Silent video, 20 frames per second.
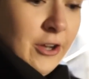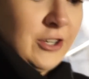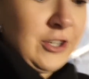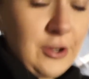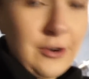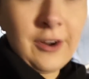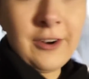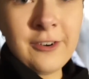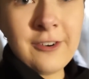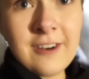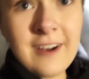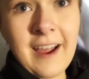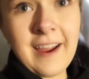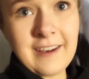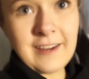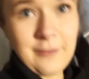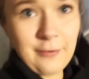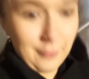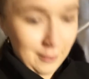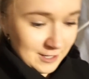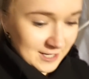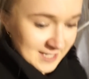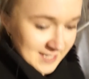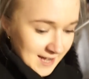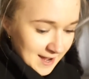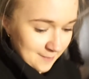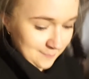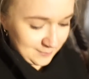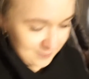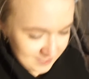294
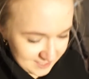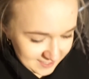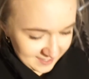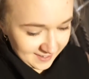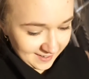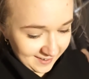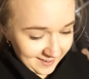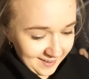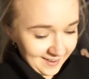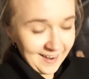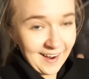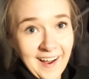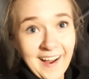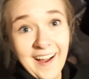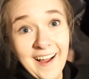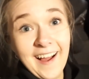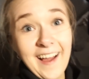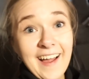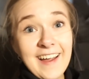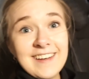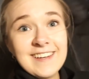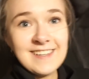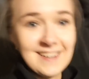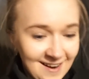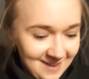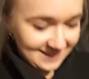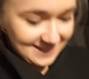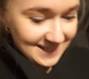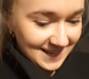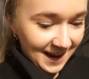steps. I did
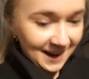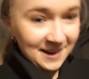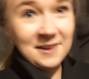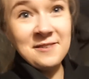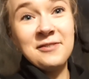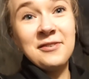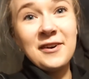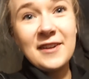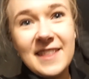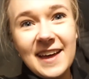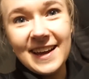not sign up for